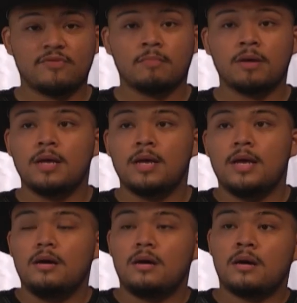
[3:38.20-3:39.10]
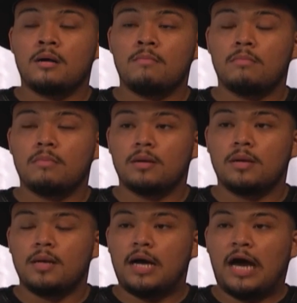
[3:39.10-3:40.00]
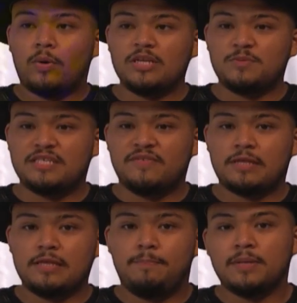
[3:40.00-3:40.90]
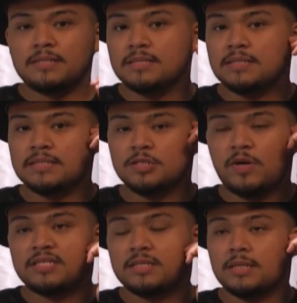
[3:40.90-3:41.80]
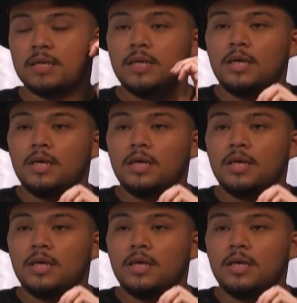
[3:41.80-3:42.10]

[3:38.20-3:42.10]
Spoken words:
of them. Um, how do I specifically put this into situation?